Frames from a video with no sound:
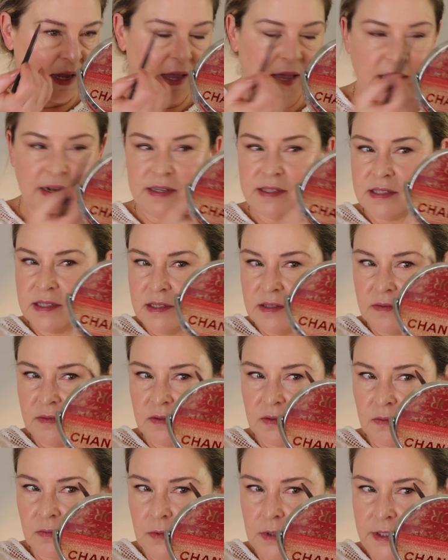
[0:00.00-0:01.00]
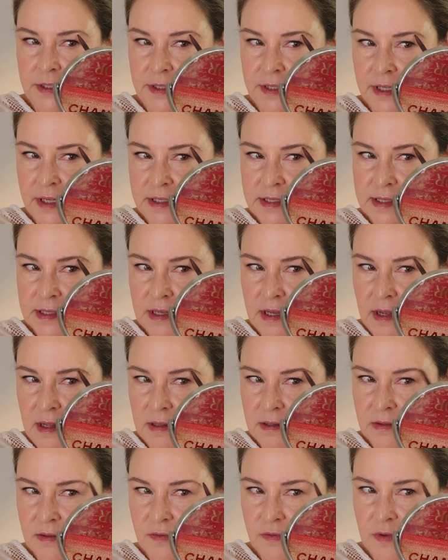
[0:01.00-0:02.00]
and it's a really nice
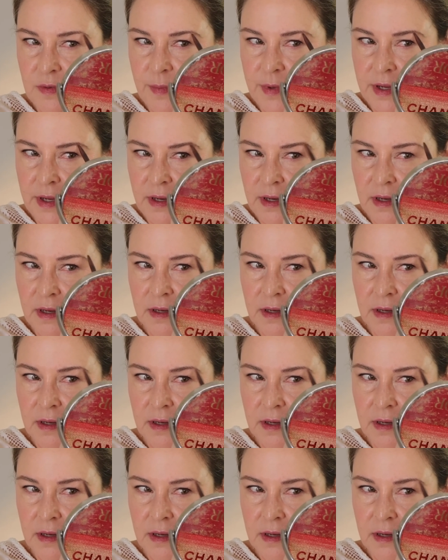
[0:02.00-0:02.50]
color for me.